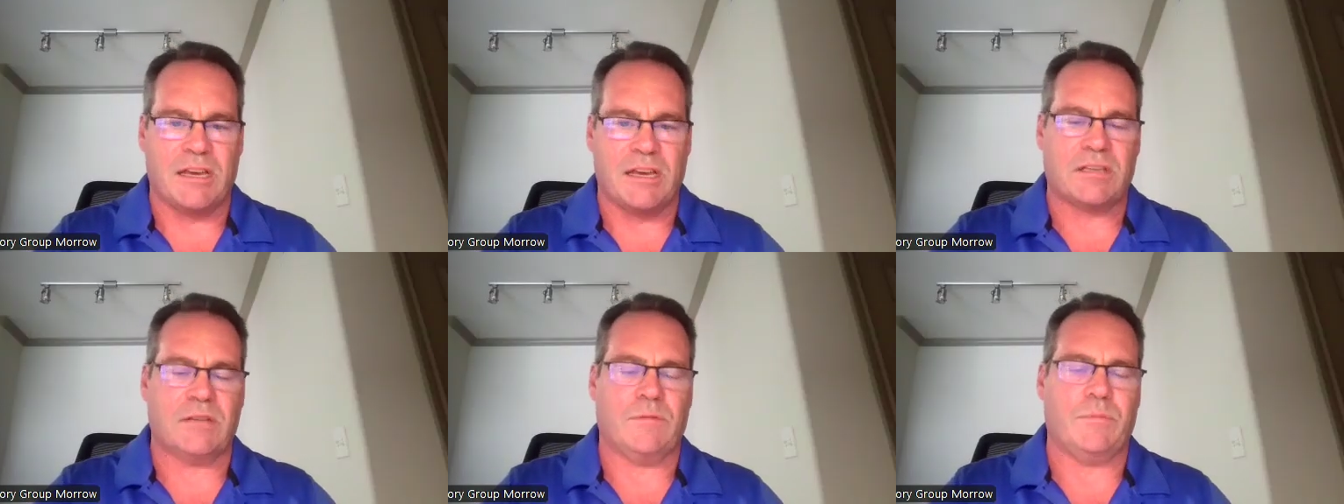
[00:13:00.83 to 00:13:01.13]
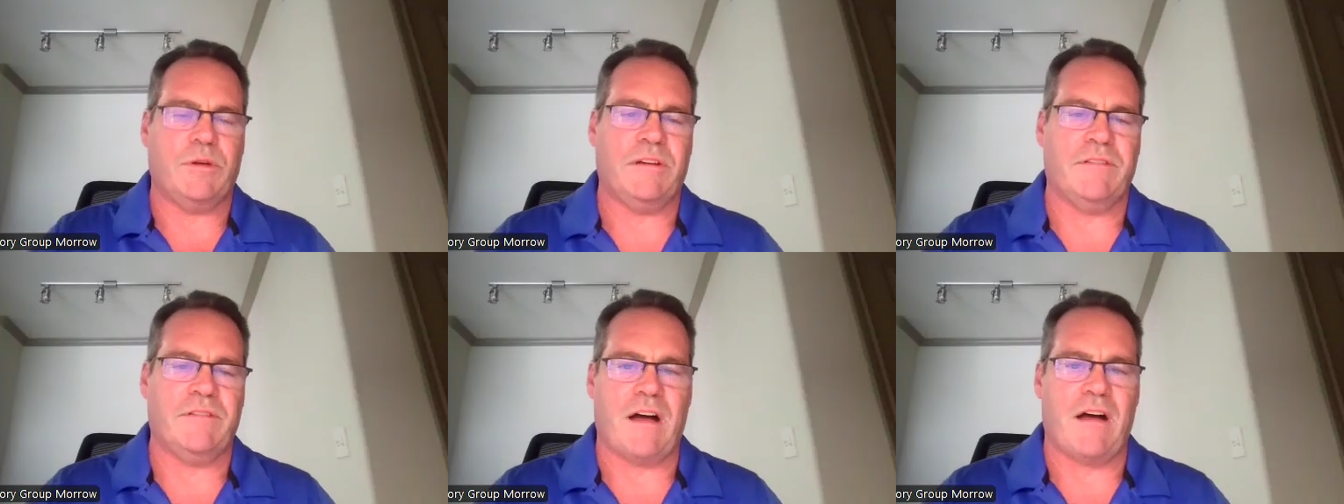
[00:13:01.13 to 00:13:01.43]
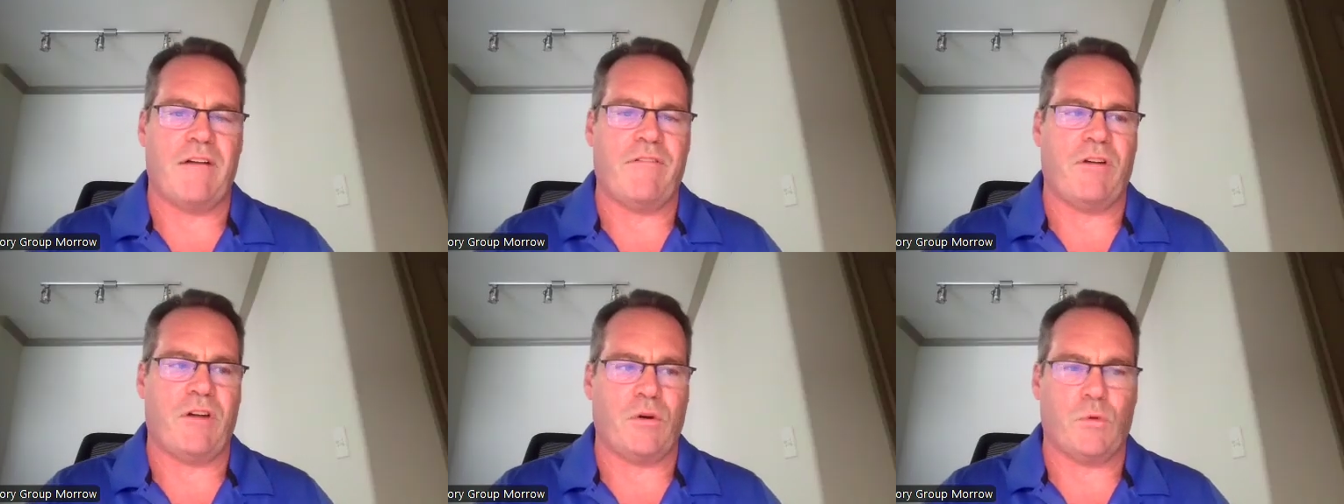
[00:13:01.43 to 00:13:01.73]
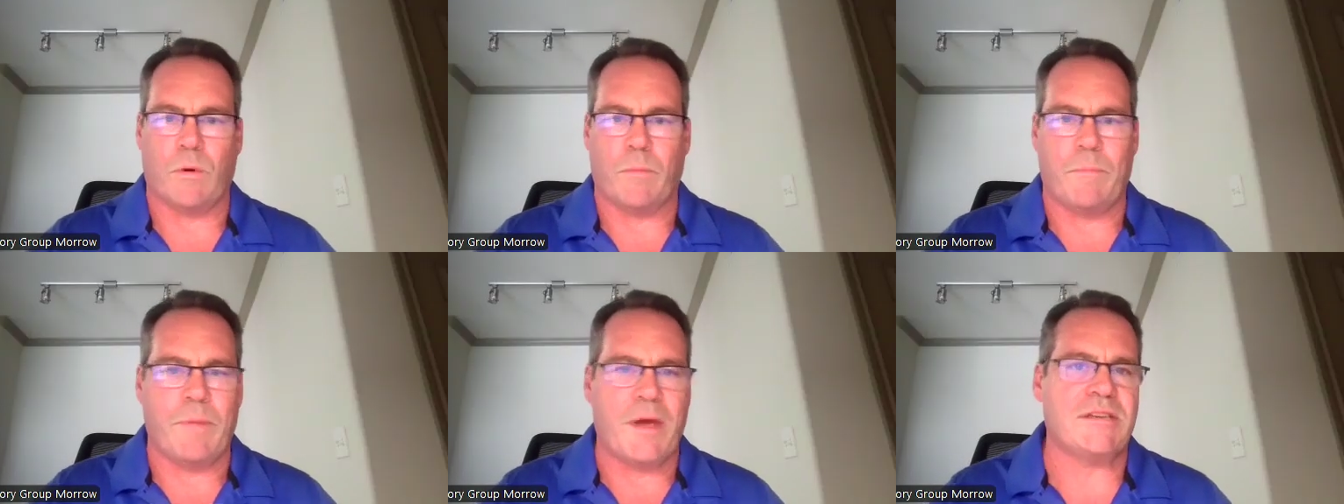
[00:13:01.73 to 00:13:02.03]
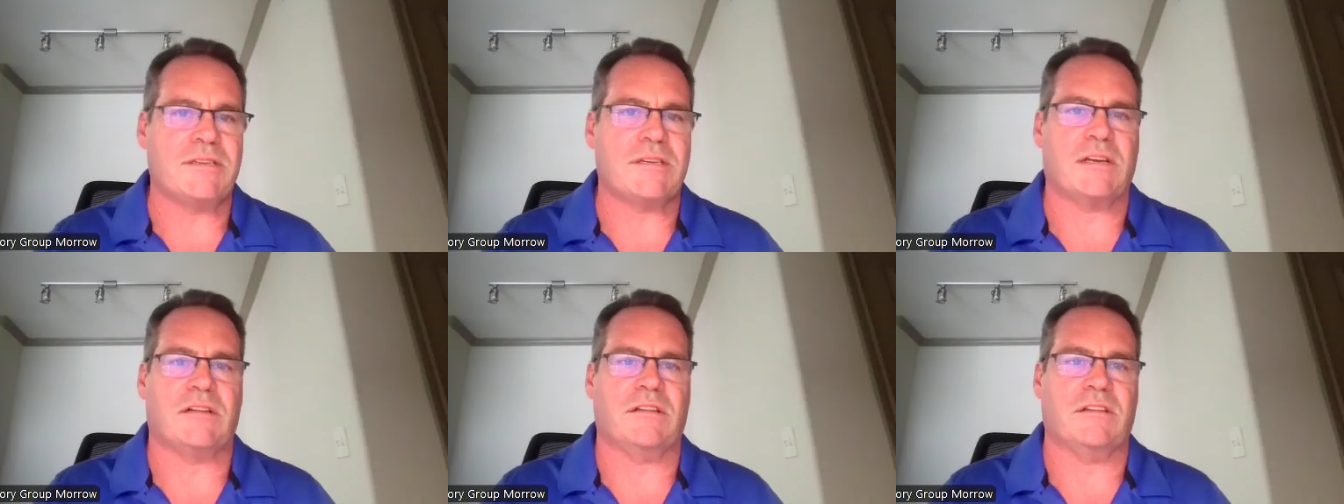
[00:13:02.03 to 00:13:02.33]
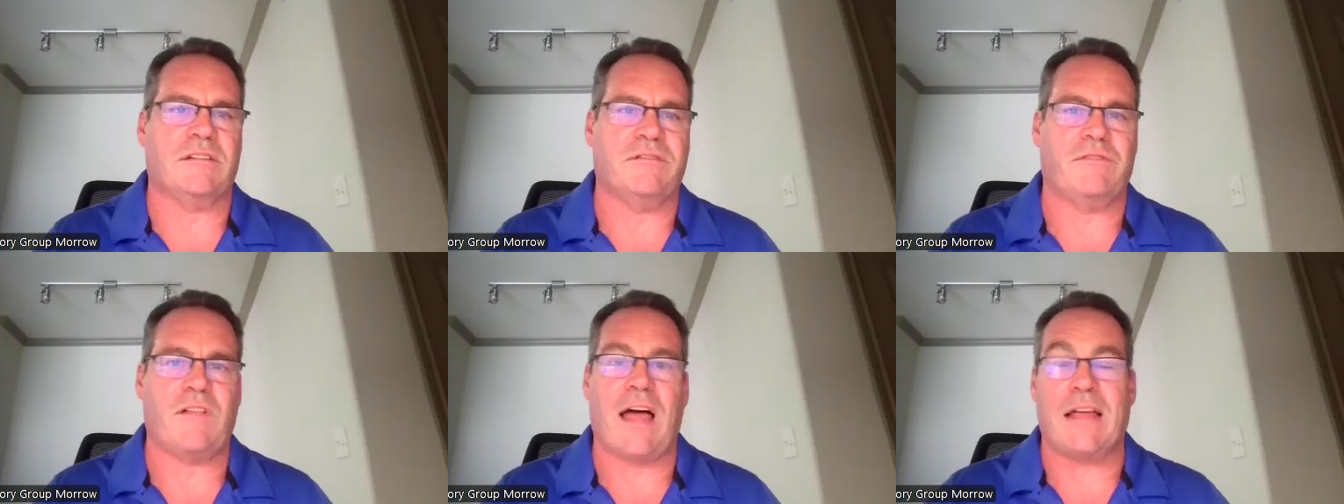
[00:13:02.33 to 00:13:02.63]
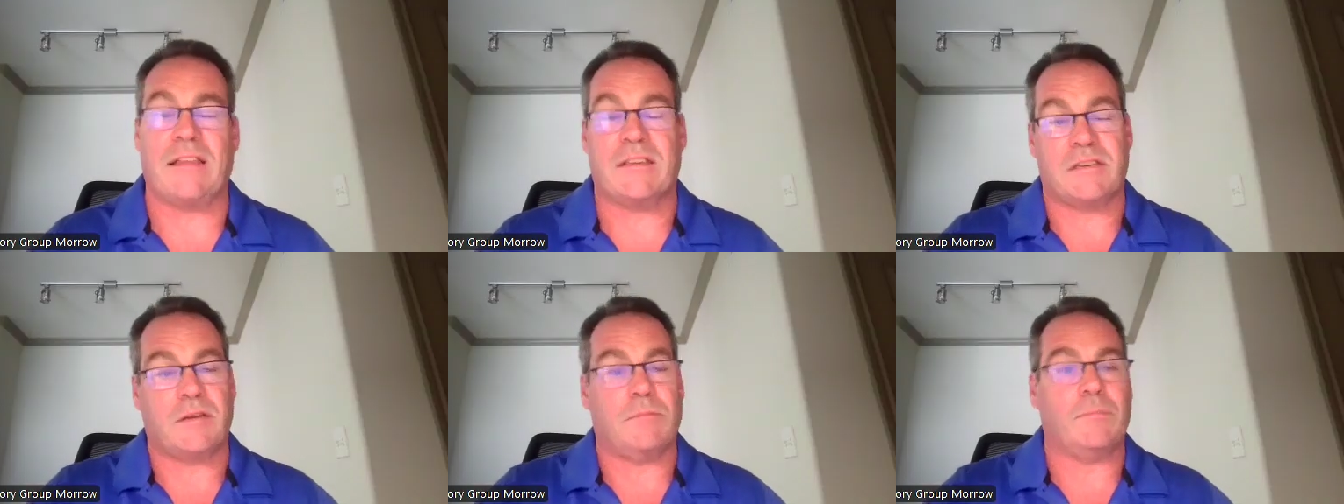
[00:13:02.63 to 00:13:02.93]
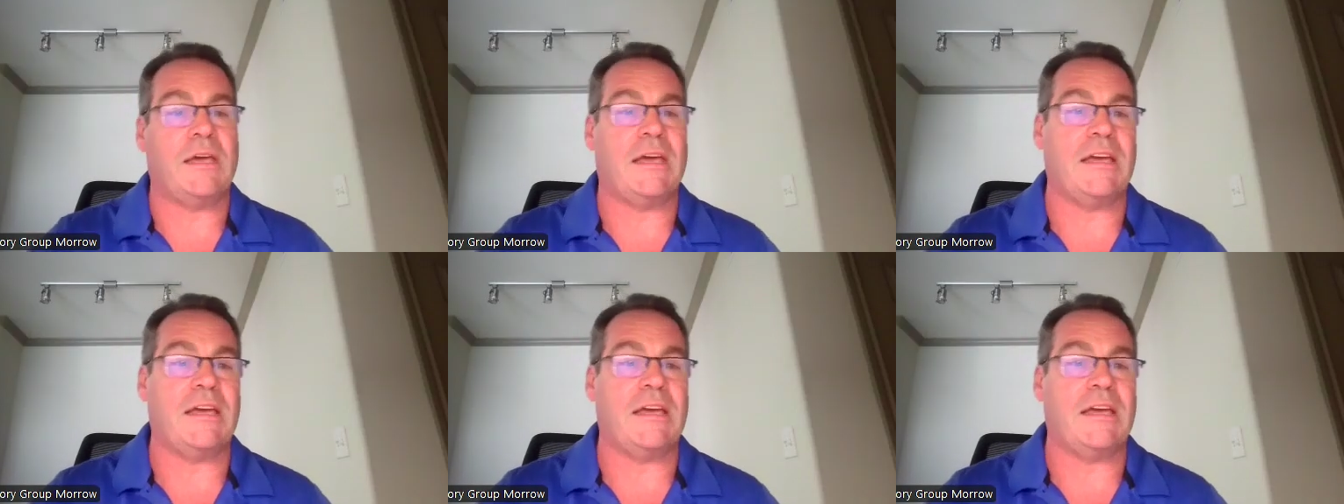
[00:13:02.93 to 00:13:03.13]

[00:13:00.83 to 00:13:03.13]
S&P 500 were basically flat. In some